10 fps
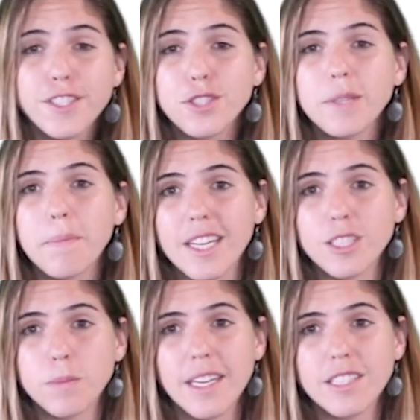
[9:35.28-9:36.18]
fishery
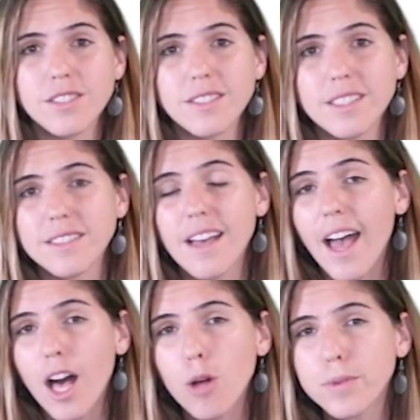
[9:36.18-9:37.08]
management agencies
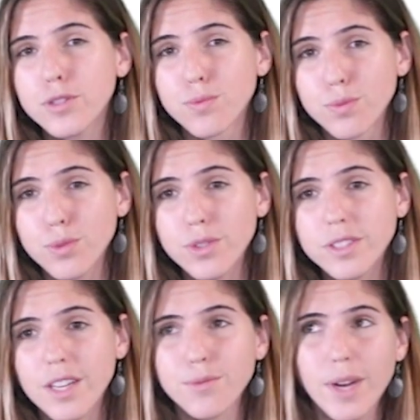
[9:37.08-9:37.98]
help build
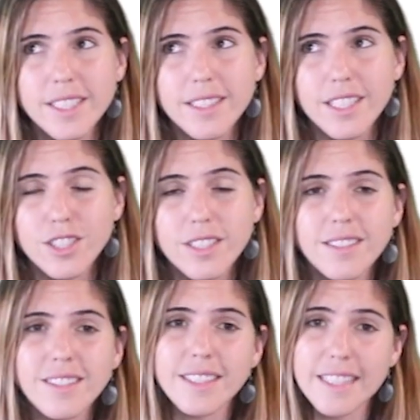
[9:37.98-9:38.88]
rules and
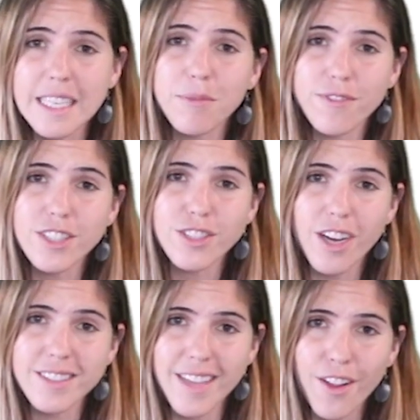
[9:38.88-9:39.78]
regulations to keep fish
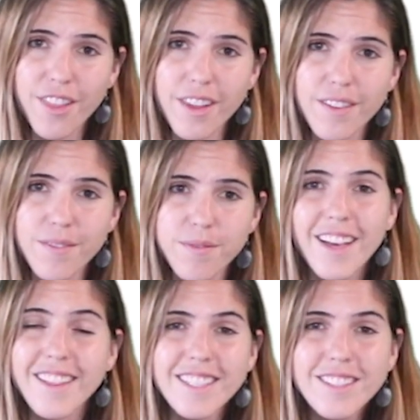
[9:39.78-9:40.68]
stocks healthy.
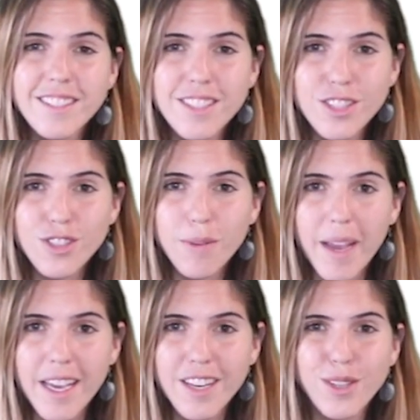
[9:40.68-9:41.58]
These decisions are
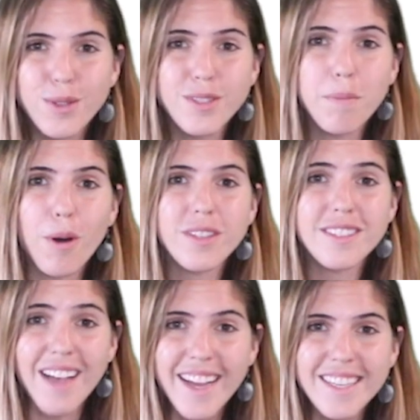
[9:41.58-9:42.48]
made using both
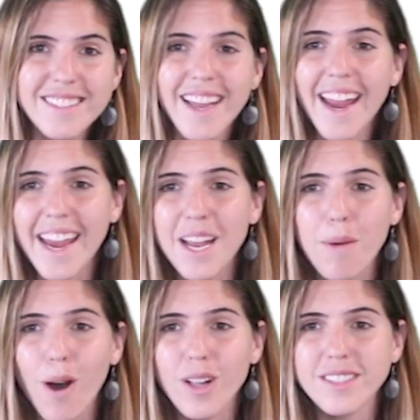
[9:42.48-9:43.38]
science and
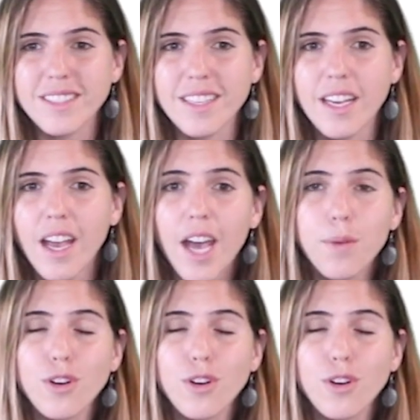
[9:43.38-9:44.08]
policy and